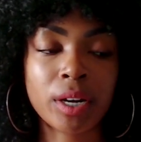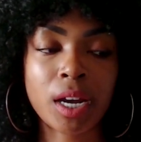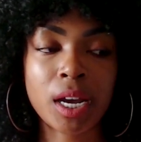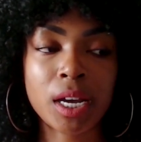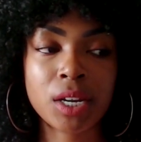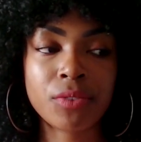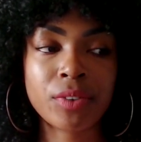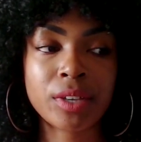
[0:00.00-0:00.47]

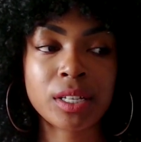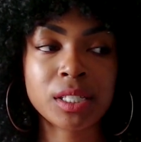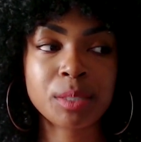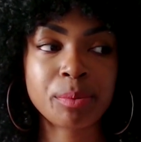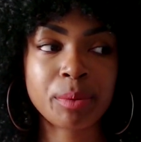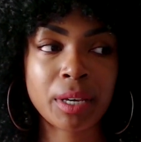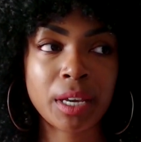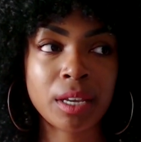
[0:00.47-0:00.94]
Kind of
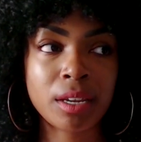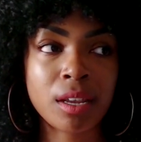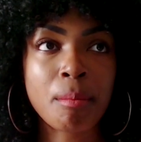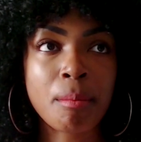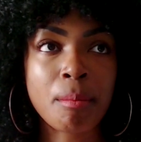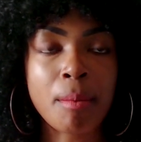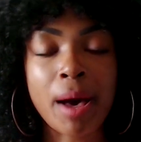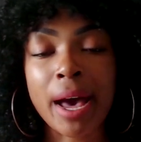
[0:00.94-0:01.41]
explain
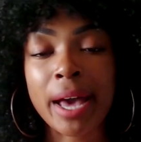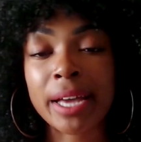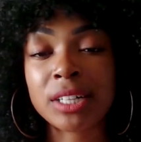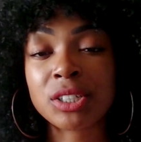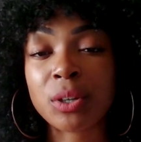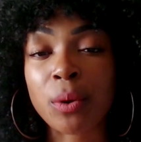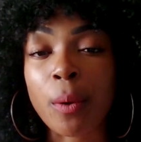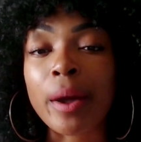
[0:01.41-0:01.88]
my
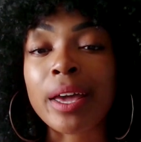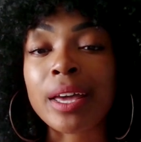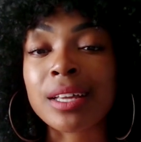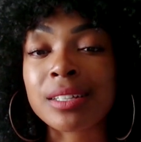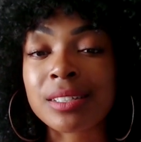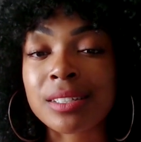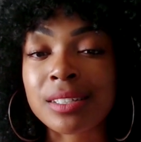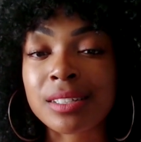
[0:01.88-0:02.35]

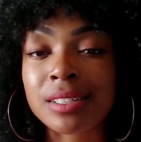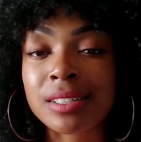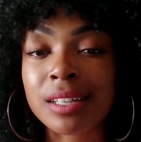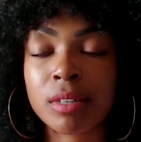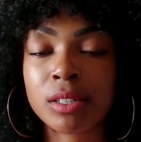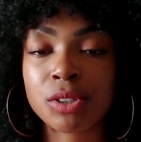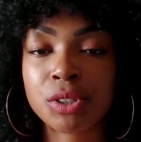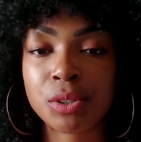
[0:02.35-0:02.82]
choice,
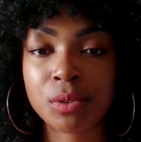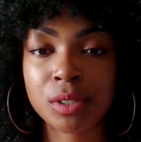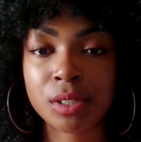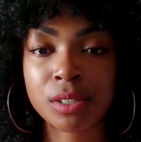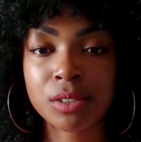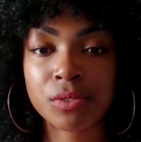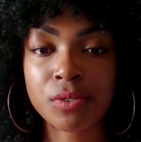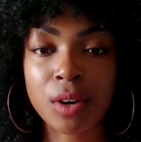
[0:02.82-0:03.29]
choosing
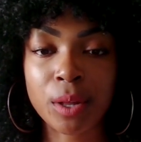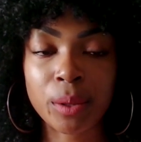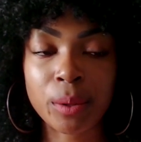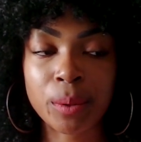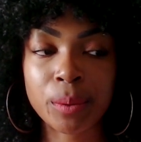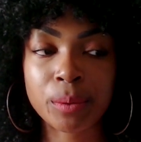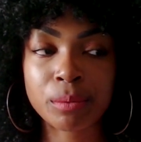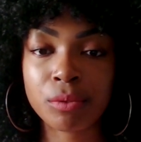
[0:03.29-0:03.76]
to
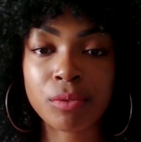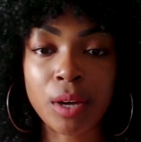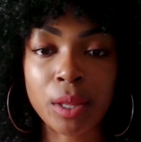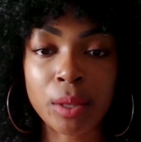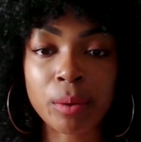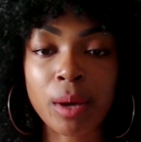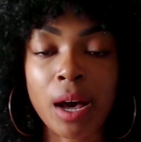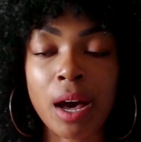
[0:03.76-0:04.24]
follow
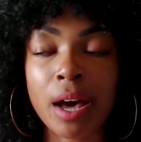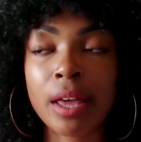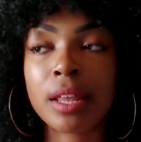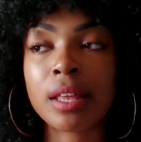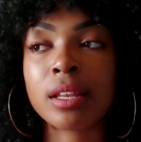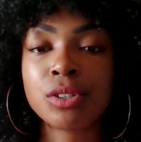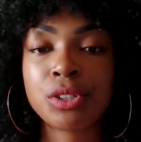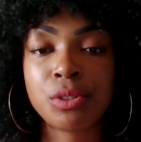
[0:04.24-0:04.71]
follow God
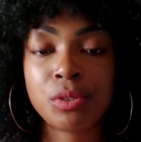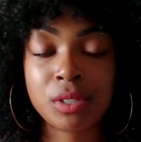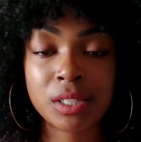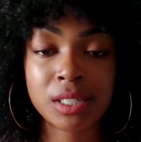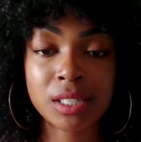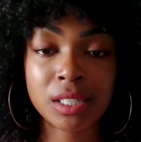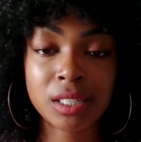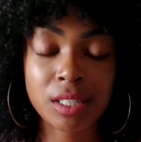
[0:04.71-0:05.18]
and
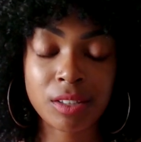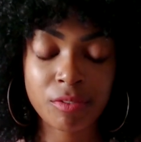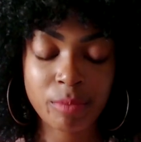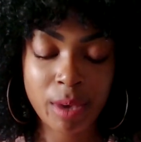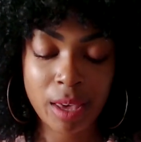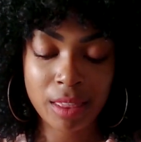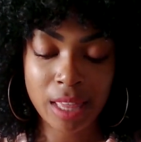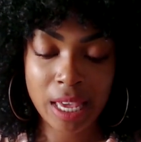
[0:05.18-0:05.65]
choosing to live
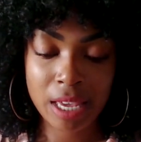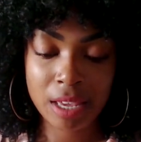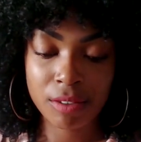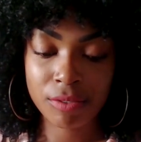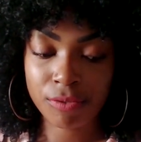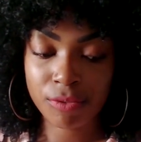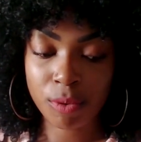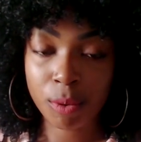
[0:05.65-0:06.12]
my life
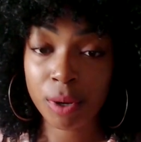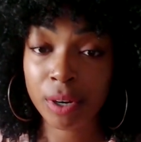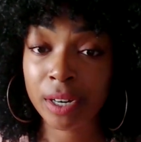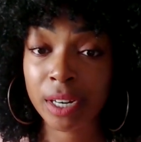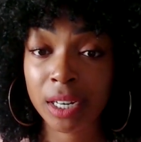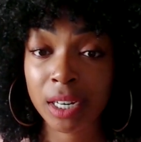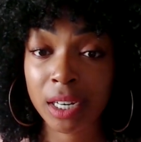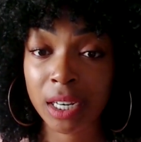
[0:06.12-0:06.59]
for
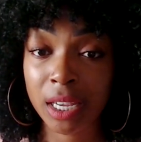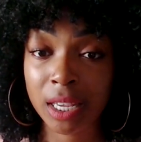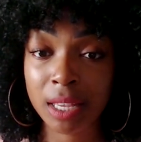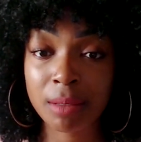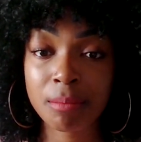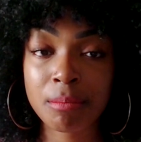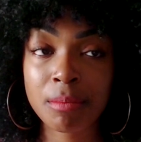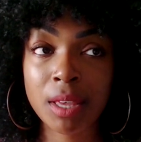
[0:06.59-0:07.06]

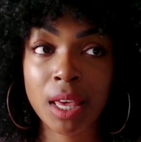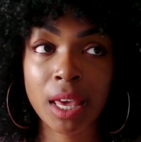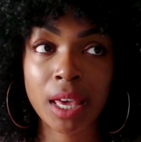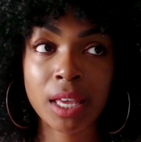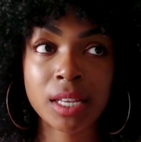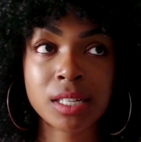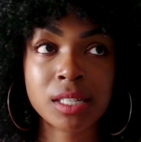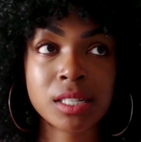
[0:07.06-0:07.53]
Him,
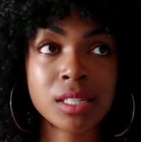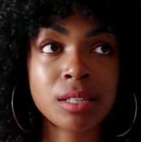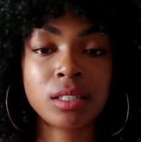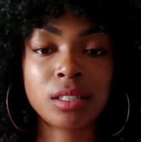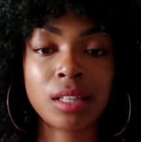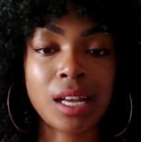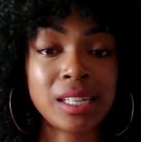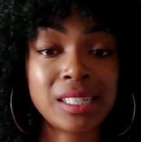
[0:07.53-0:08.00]
and
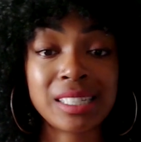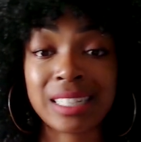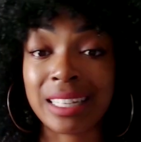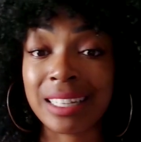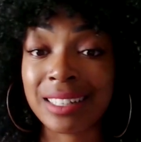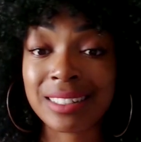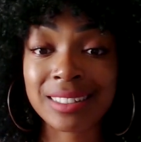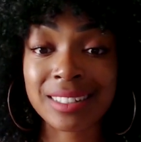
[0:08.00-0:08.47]
that's it.